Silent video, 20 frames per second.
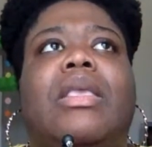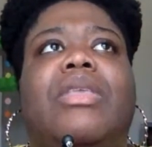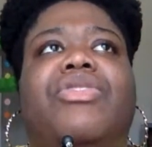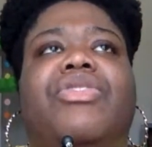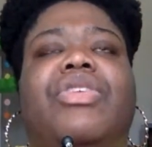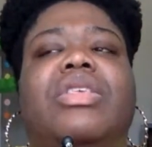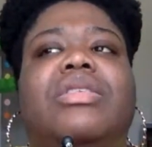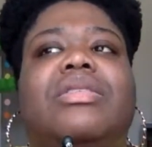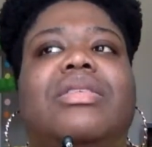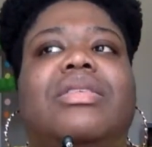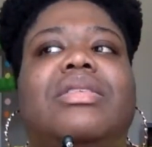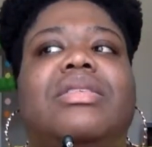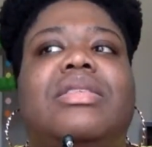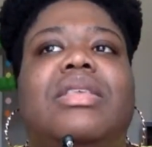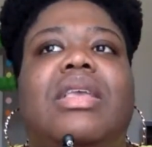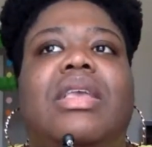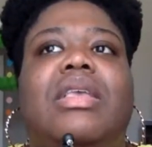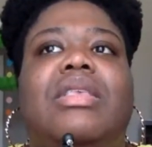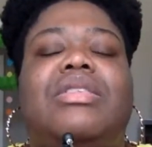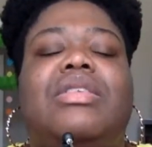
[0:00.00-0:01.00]
just to
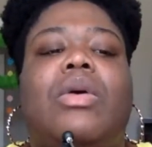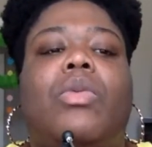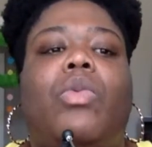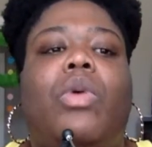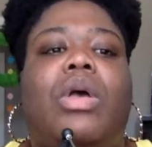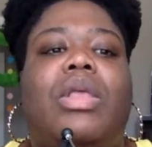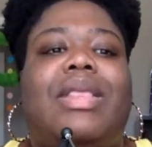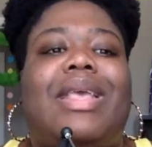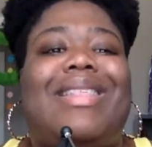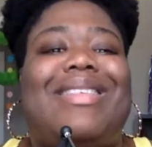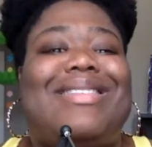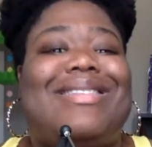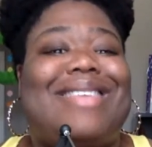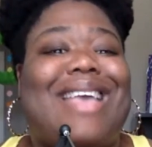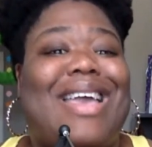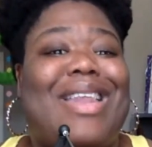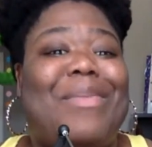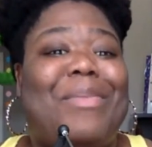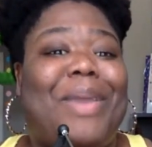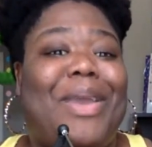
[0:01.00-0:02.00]
see someone that is
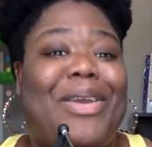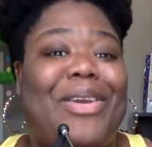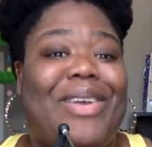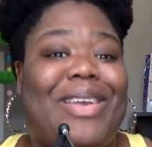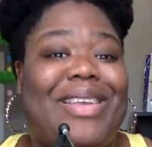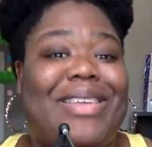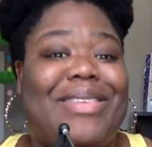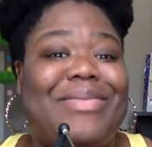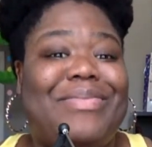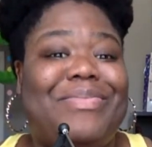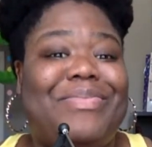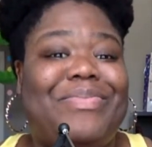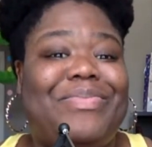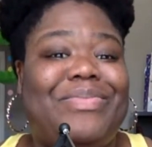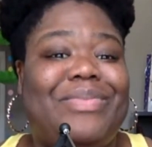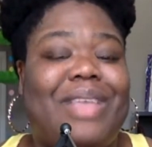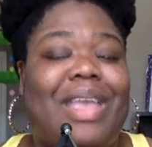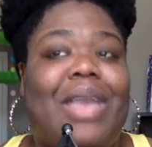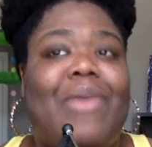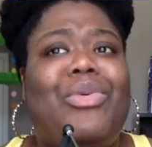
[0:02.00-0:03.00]
not American
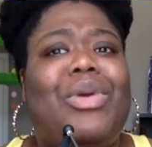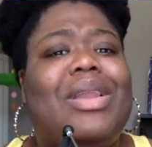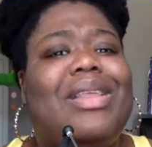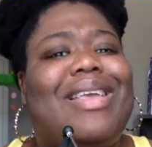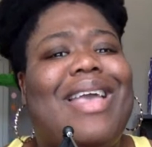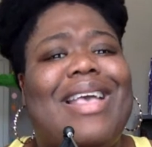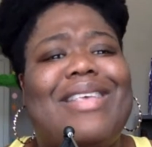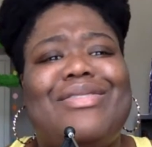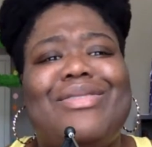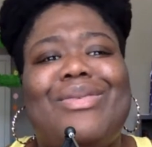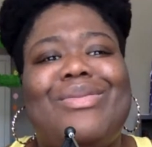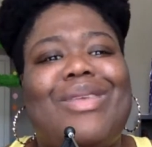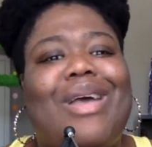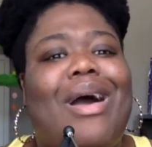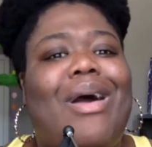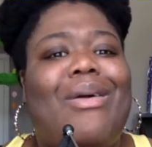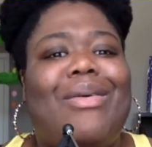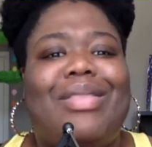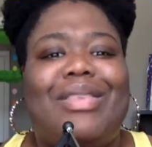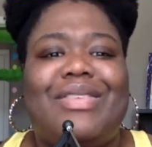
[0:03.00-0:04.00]
and really has no
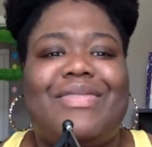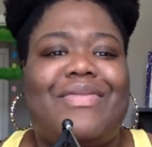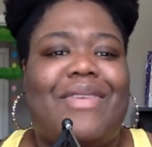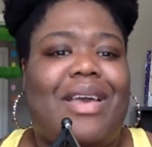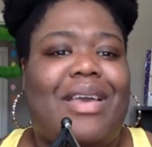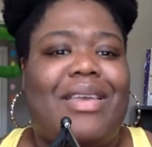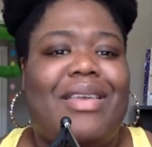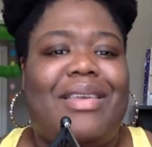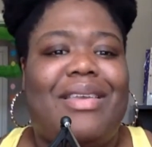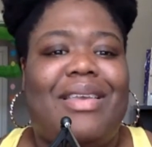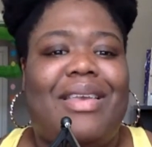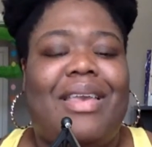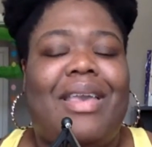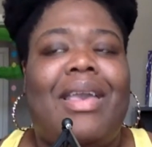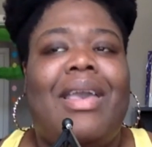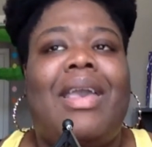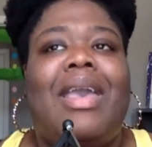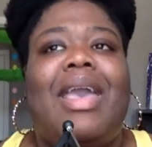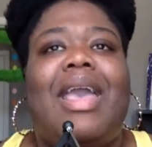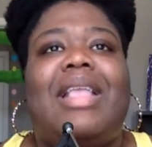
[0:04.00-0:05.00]
dog in this fight.
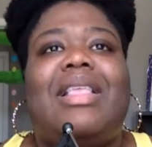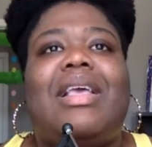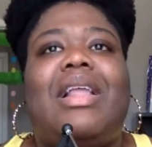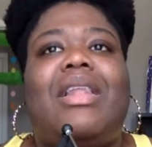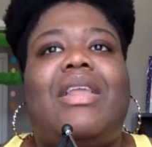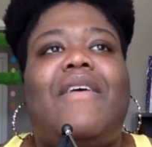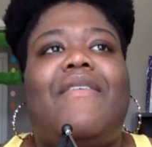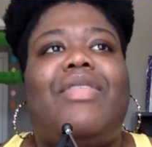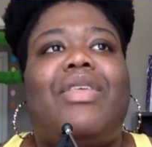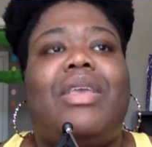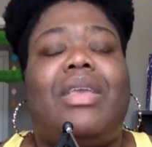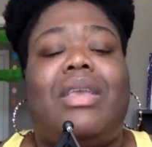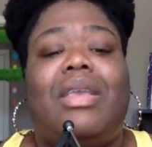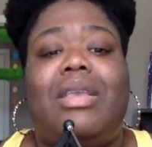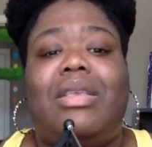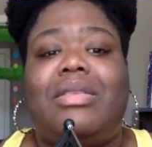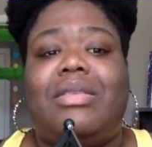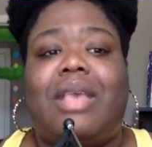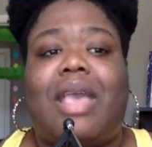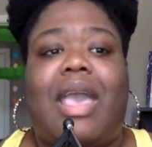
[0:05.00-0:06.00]
And I love that
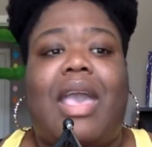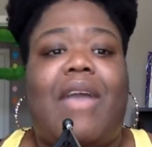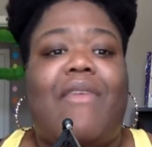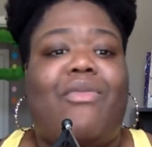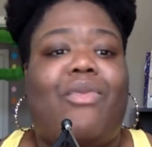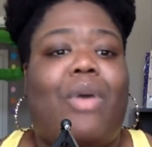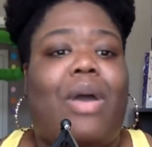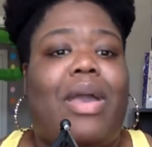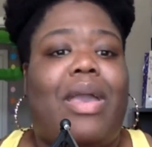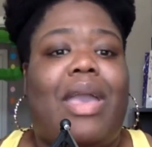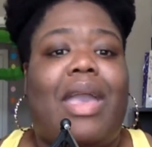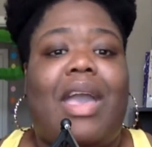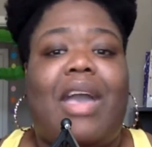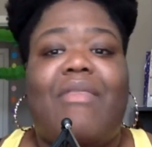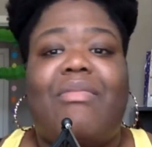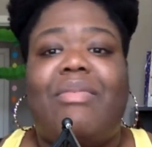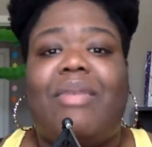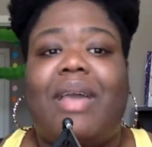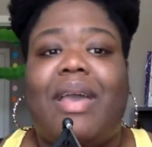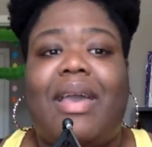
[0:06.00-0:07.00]
he's half white,
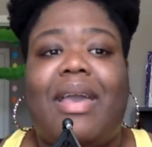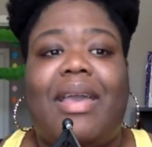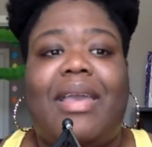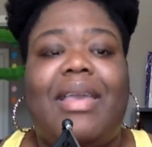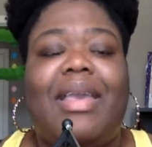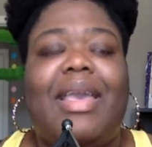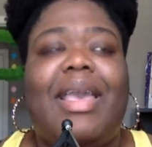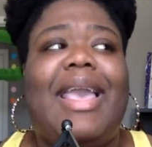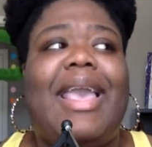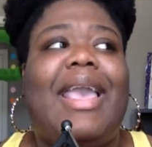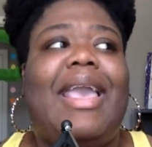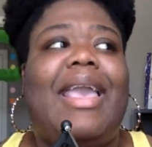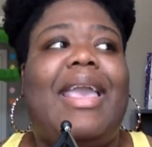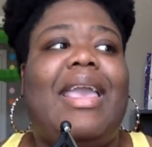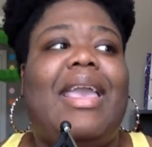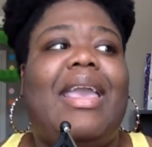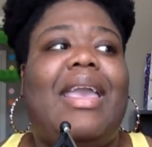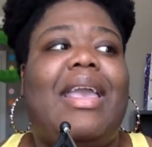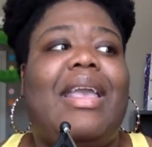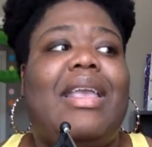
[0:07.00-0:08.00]
half black,
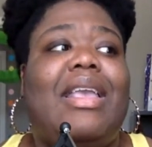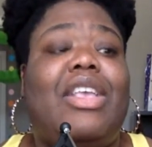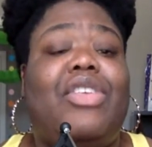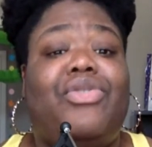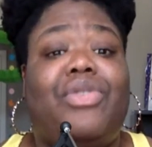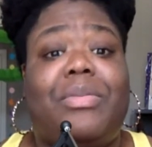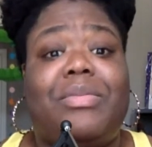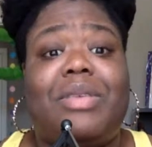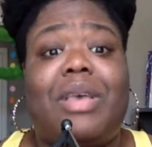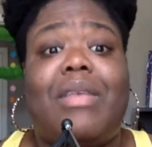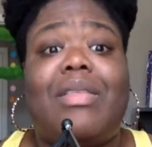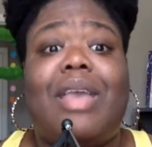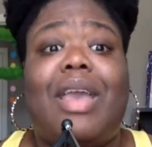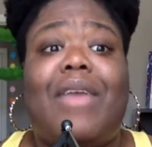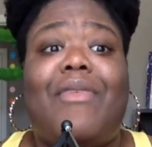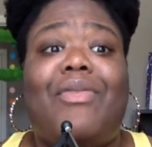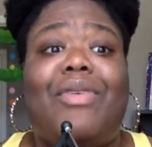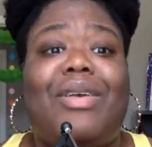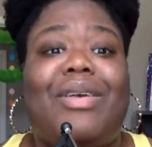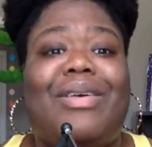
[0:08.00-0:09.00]
and he's from South
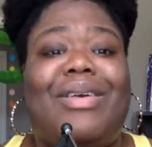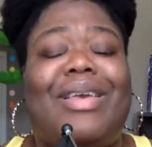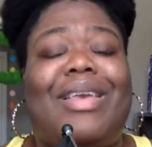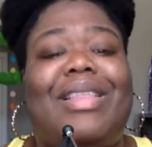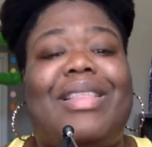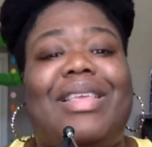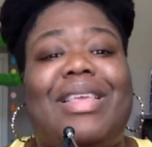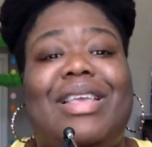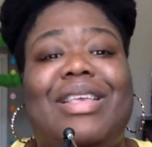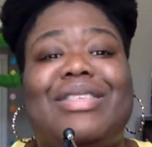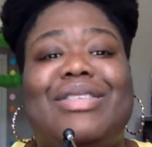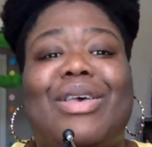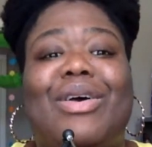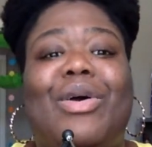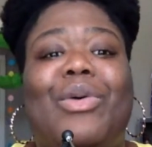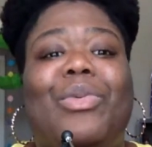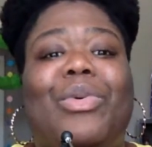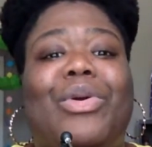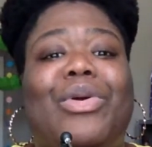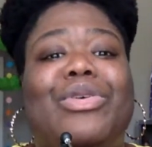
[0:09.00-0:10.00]
Africa. And in his
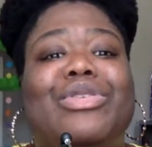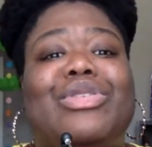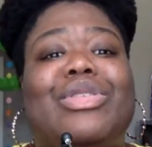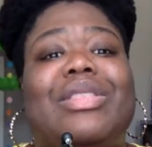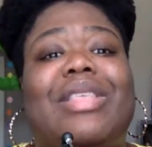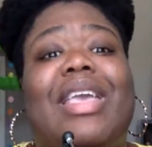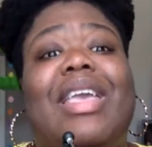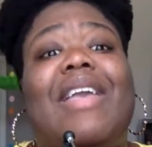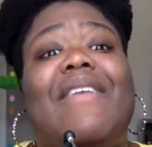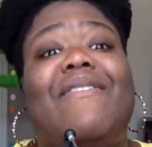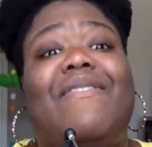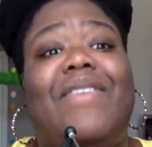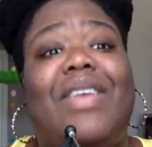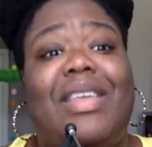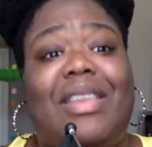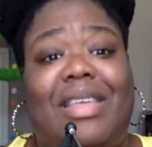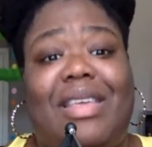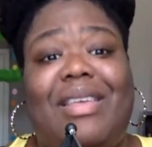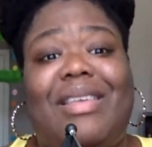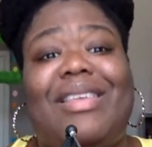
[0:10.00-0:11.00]
own words, they
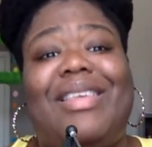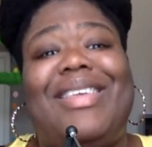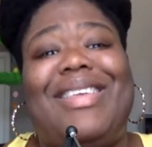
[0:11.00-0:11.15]
invented